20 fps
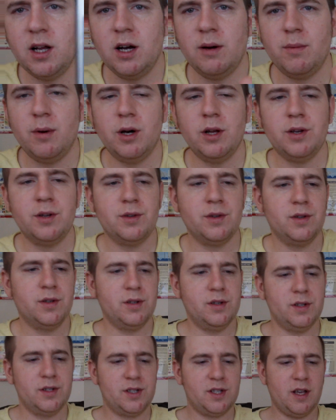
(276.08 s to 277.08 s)
alarm on
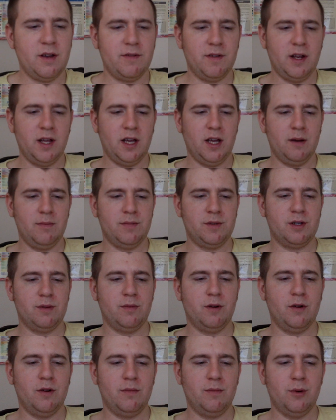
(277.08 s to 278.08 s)
at 7am
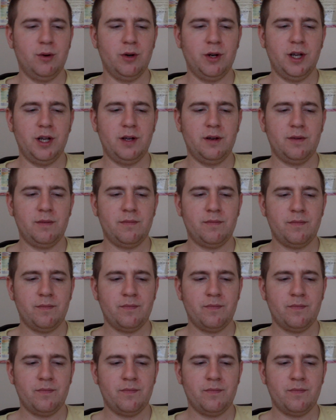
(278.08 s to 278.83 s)
tomorrow morning.